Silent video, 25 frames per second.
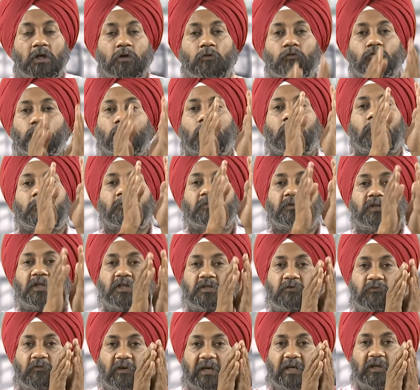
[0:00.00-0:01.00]
from
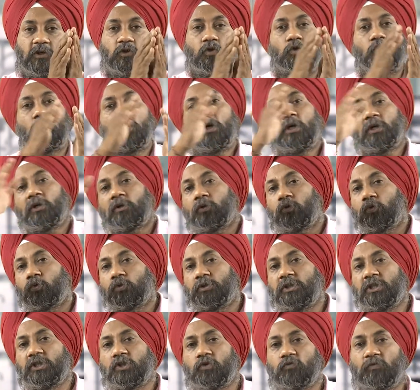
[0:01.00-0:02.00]
this value to
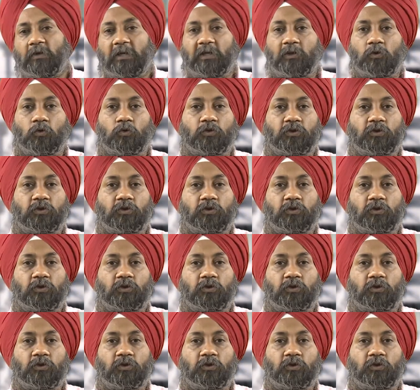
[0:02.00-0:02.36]
this value.